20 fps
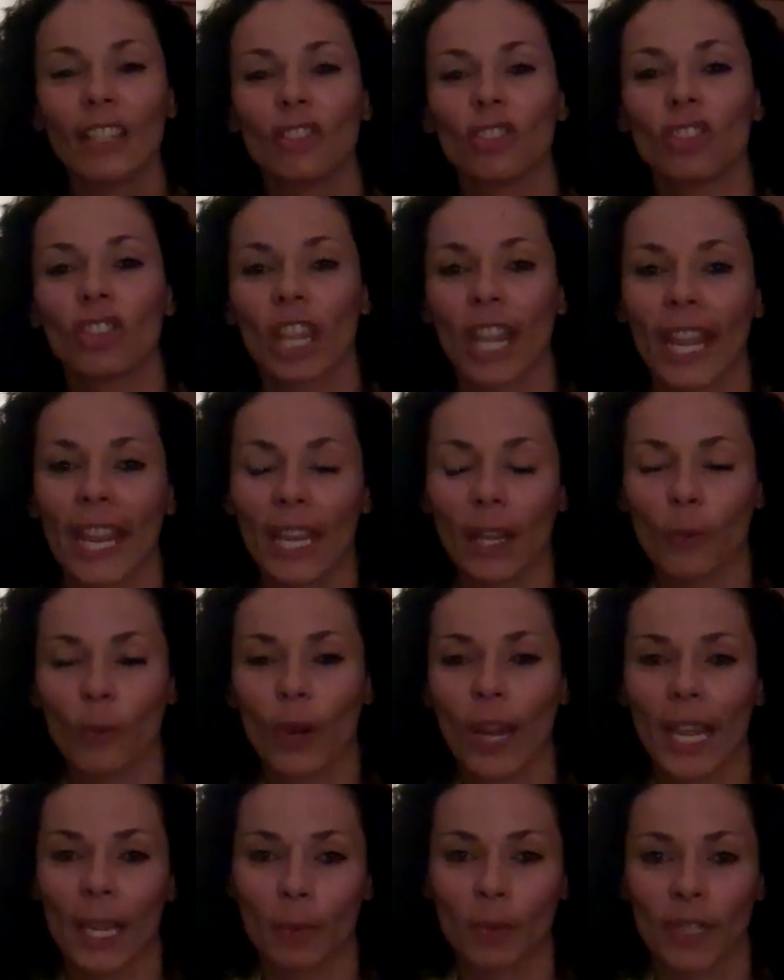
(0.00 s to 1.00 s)
and Jay
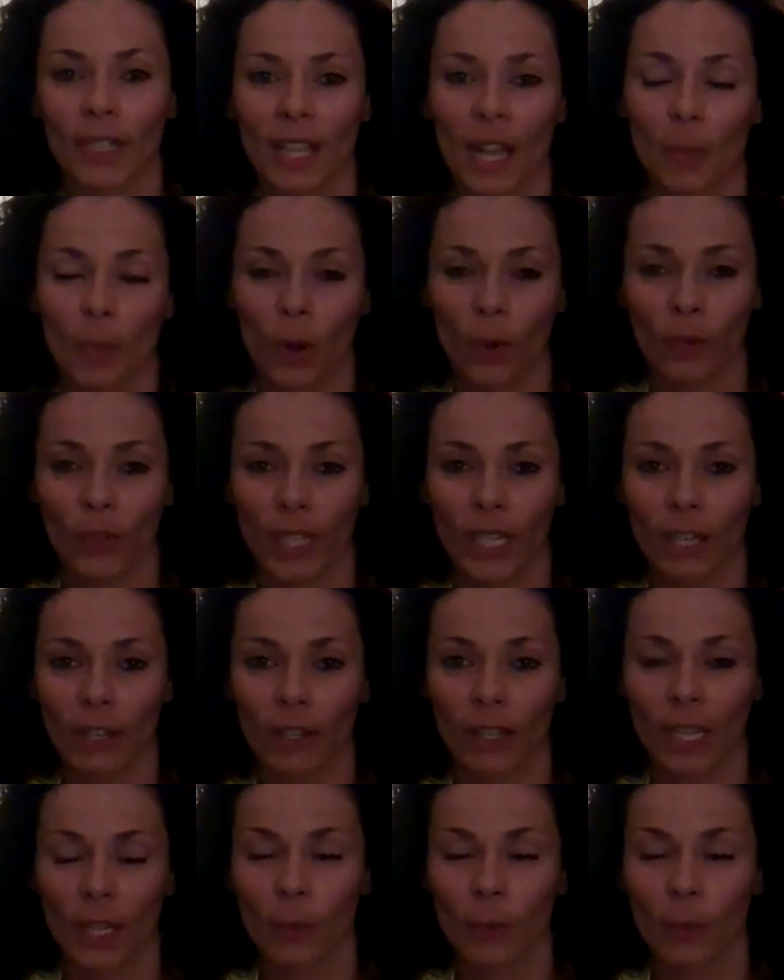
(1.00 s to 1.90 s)
were able to come over here.